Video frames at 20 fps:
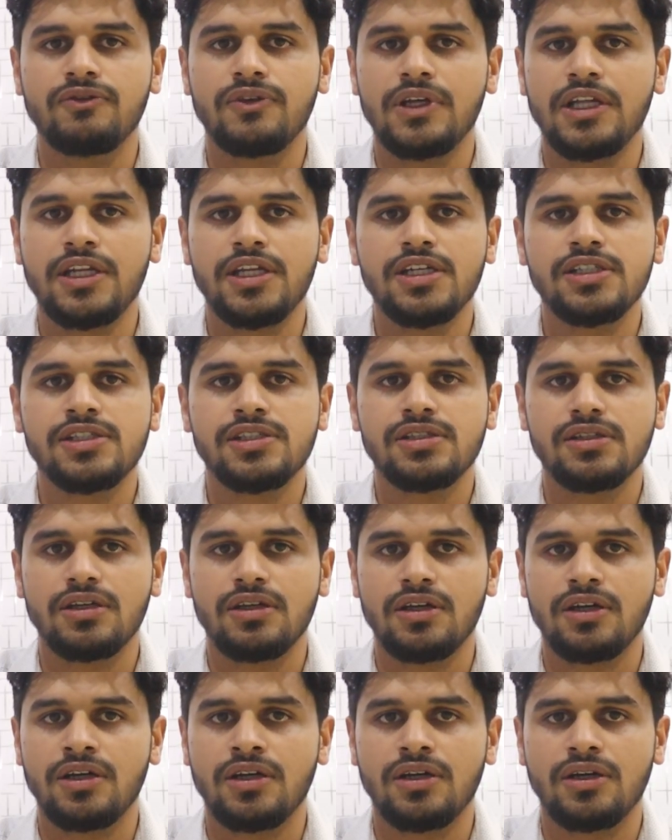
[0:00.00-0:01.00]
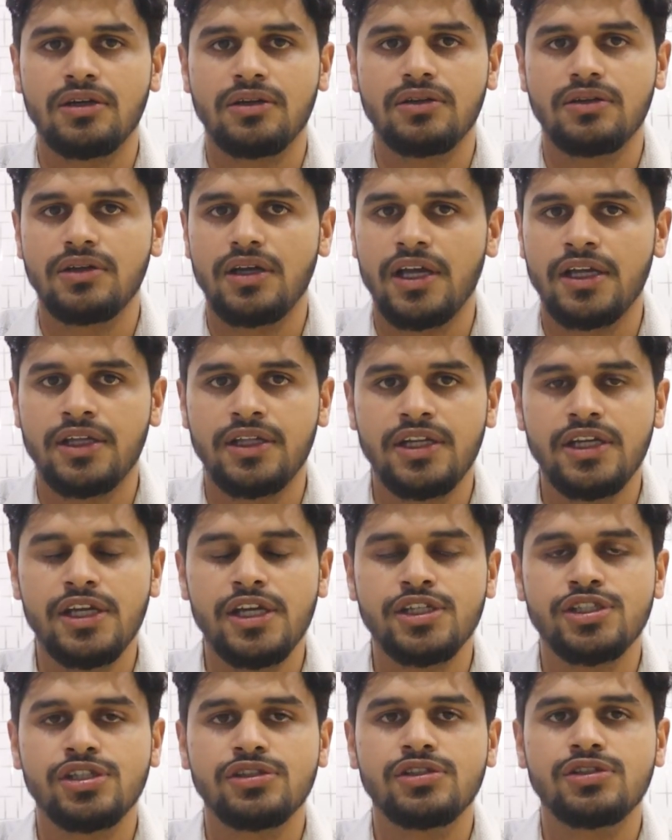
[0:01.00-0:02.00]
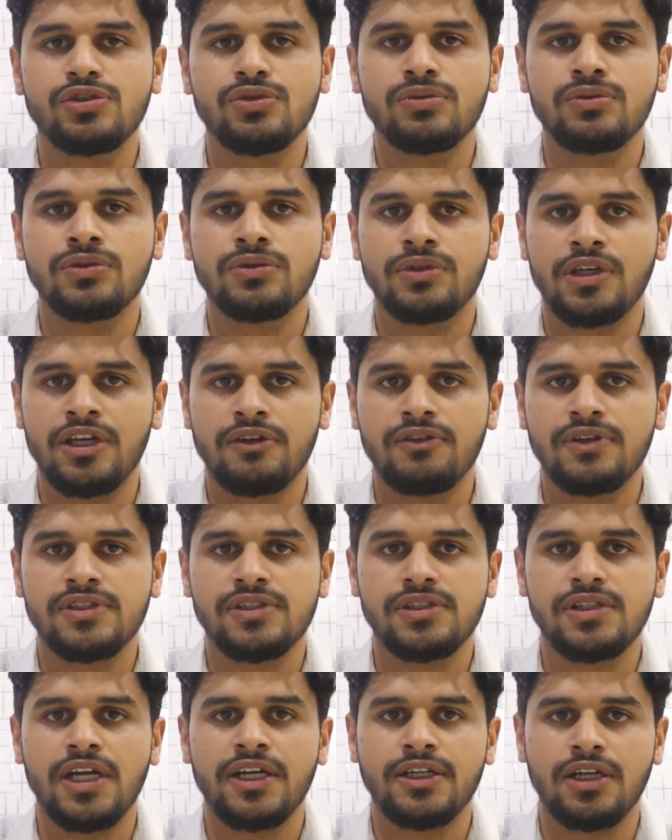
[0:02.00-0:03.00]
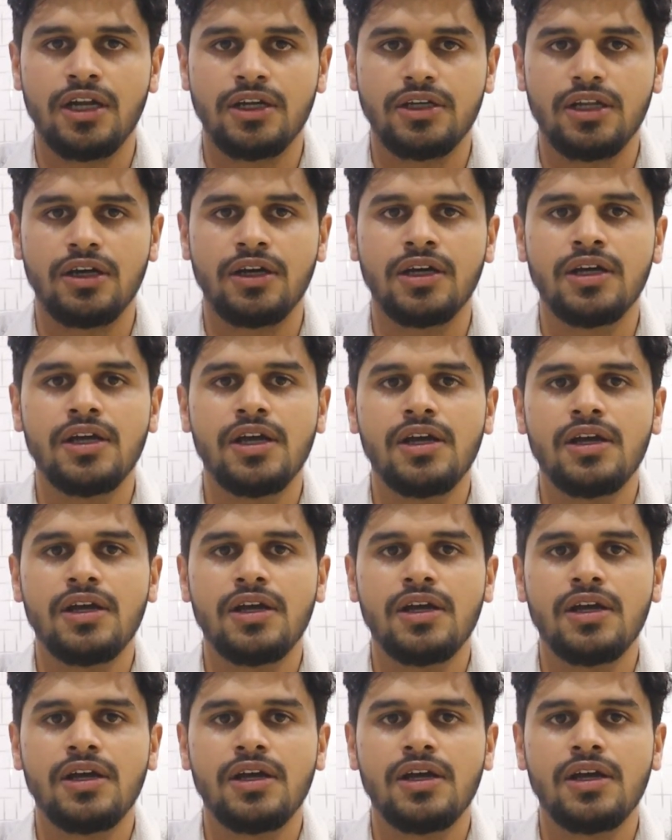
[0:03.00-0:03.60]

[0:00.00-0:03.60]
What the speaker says: various aggregations to give us that data.